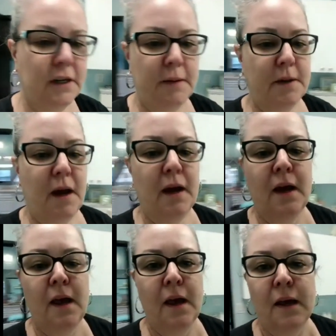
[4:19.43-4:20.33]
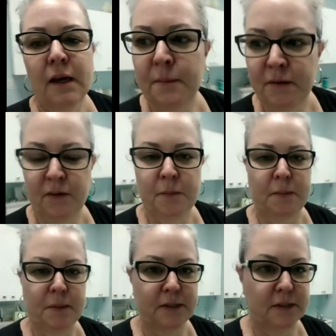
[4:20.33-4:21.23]
I'm not coming from a
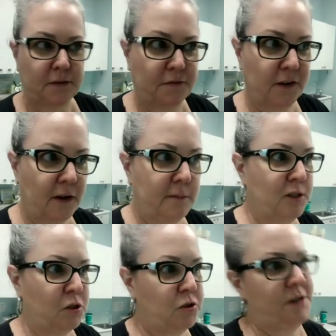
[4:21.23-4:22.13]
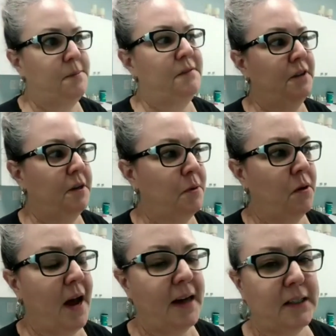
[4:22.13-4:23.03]
place of fear. I'm just trying to be very
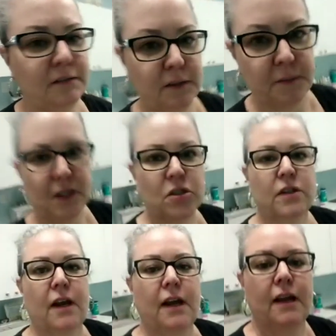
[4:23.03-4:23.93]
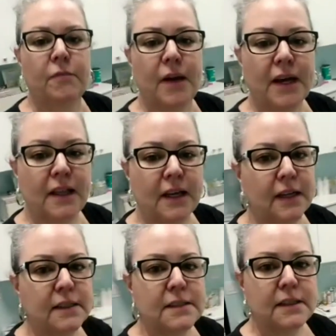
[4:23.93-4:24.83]
proactive and make sure that I give my
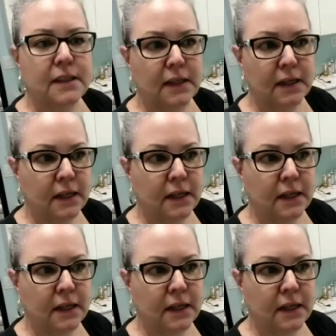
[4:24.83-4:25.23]
clients the